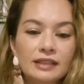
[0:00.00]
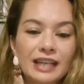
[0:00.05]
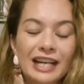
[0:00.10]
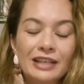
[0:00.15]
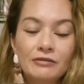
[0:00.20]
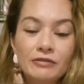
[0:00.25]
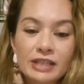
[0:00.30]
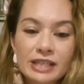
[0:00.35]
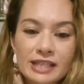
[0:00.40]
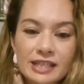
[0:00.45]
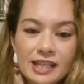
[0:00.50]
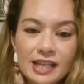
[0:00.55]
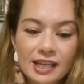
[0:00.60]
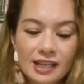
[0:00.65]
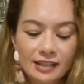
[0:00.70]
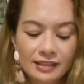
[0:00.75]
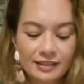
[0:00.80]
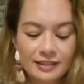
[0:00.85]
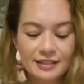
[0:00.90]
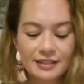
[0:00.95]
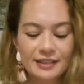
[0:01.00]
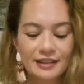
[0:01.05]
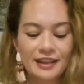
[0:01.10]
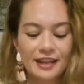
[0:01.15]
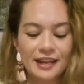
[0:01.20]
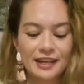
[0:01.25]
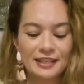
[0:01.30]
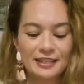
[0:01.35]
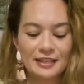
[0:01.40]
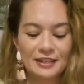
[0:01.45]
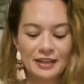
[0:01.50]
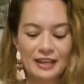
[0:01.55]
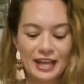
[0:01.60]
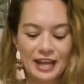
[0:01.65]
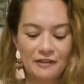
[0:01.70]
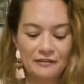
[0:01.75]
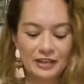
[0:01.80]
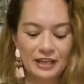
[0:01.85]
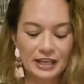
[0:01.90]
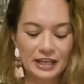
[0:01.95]
and ridiculous things like
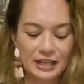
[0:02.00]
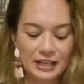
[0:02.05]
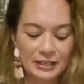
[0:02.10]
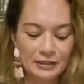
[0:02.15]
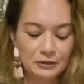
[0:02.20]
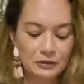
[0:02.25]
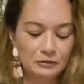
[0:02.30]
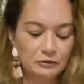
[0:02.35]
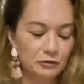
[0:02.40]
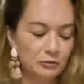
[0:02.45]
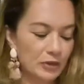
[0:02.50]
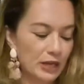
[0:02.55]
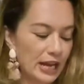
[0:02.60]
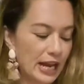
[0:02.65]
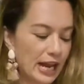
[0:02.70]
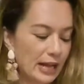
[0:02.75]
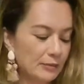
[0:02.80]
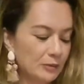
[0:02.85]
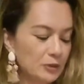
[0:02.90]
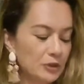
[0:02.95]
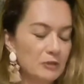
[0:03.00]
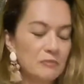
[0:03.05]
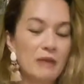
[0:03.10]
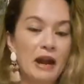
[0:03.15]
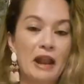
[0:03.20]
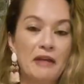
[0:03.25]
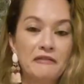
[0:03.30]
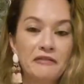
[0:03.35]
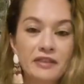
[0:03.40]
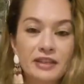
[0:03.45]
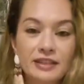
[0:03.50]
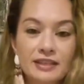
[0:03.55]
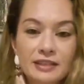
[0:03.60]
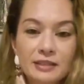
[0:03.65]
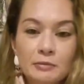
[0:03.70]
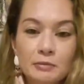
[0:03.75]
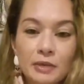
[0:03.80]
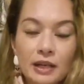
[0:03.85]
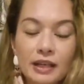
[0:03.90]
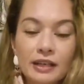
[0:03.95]
having guilt for being able to manifest
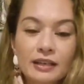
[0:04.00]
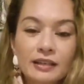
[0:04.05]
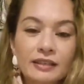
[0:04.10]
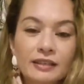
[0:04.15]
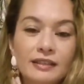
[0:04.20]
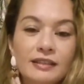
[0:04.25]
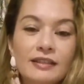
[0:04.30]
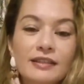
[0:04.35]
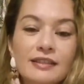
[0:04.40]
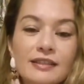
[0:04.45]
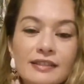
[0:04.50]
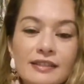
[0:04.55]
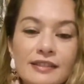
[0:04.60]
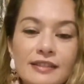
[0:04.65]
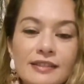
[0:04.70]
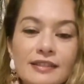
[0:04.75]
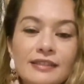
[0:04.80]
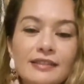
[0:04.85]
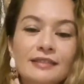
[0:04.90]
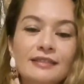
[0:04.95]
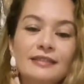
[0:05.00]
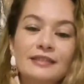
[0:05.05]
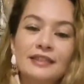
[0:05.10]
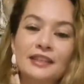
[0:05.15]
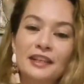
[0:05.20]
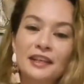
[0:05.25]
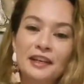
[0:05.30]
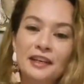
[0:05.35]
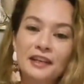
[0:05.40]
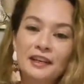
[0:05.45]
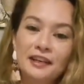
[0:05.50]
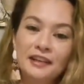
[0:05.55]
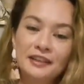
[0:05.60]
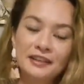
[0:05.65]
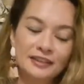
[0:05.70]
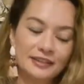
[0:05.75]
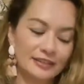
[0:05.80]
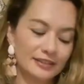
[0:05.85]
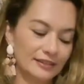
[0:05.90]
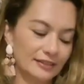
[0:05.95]
abundance. Yeah?
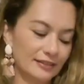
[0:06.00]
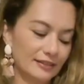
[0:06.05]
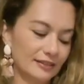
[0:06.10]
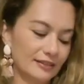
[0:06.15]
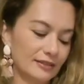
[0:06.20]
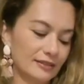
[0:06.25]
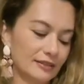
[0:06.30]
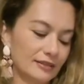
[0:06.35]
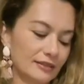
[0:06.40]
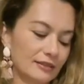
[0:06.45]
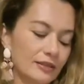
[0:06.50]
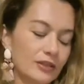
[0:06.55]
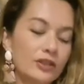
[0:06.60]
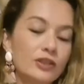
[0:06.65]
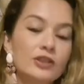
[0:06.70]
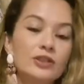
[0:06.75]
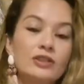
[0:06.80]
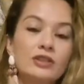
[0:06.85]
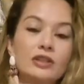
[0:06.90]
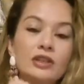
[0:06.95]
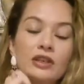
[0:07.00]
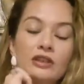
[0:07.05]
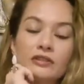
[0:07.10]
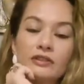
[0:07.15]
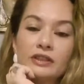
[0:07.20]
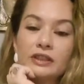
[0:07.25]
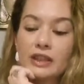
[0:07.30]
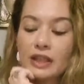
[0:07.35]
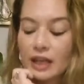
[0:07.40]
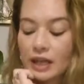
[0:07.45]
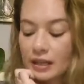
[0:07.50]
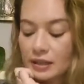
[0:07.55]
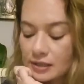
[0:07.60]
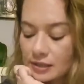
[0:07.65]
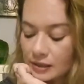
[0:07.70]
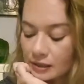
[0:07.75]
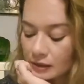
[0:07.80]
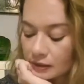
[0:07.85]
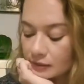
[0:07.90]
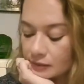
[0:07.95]
You deserve it,
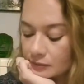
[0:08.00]
Cancer.